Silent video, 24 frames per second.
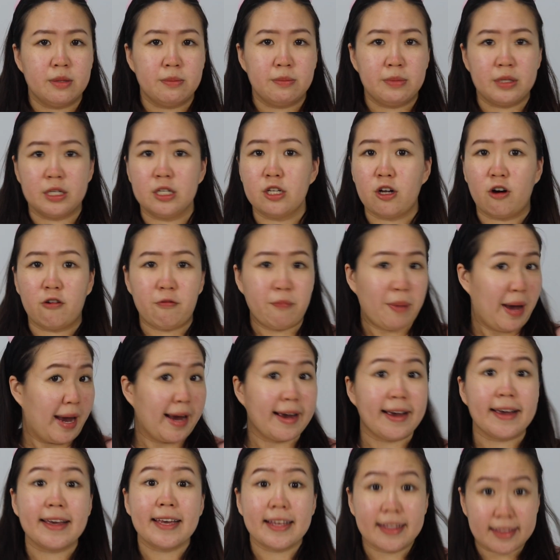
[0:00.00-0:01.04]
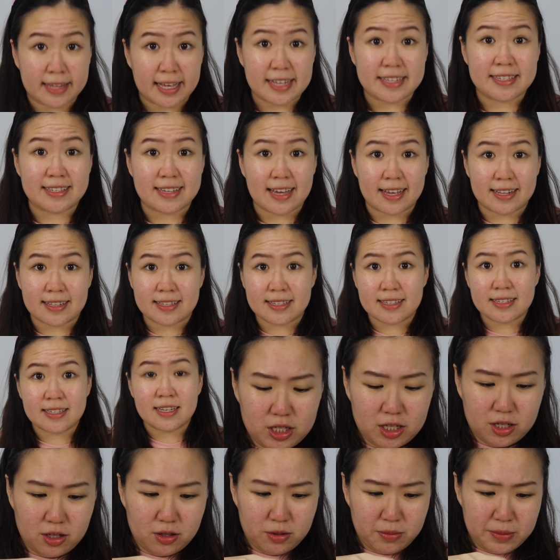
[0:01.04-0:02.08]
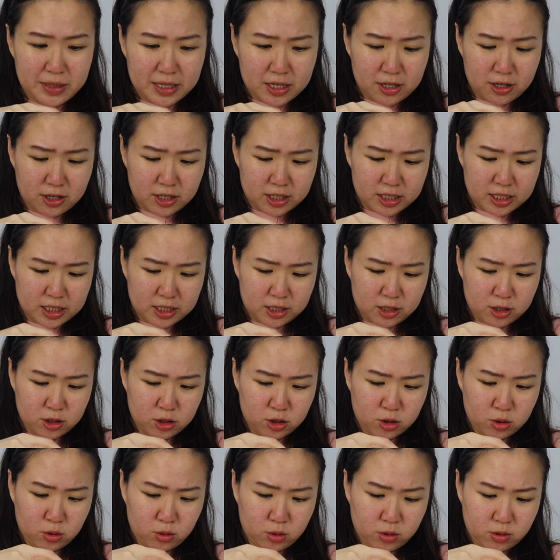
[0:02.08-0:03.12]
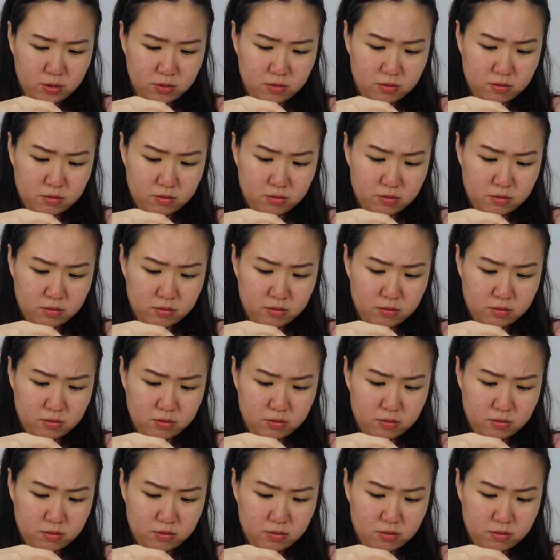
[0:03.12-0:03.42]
peel off pack in that sense. But, oh my gosh, it's so...